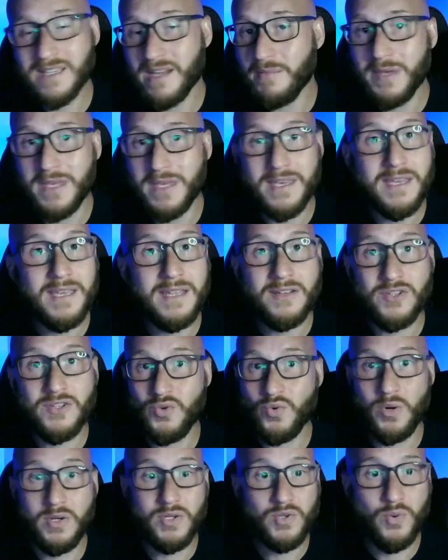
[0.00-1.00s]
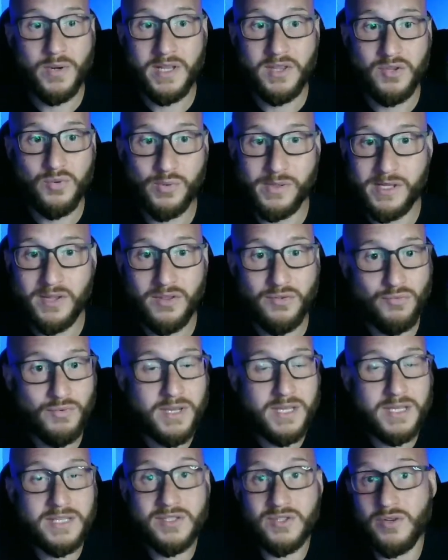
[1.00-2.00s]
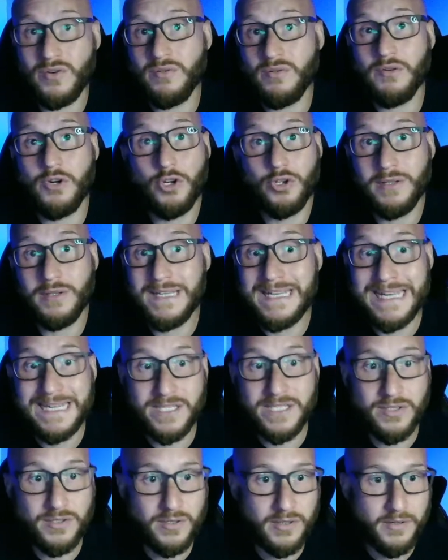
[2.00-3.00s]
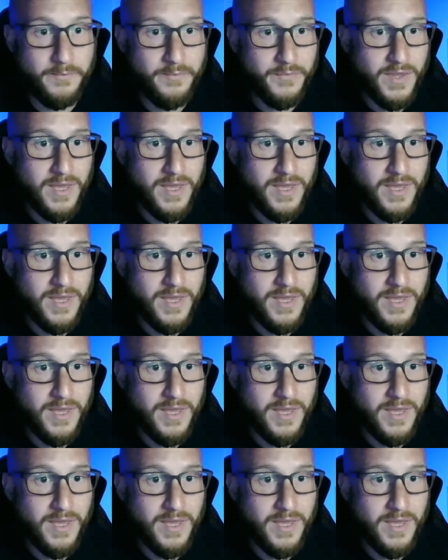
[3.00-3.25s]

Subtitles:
coming into 2023, so early next year.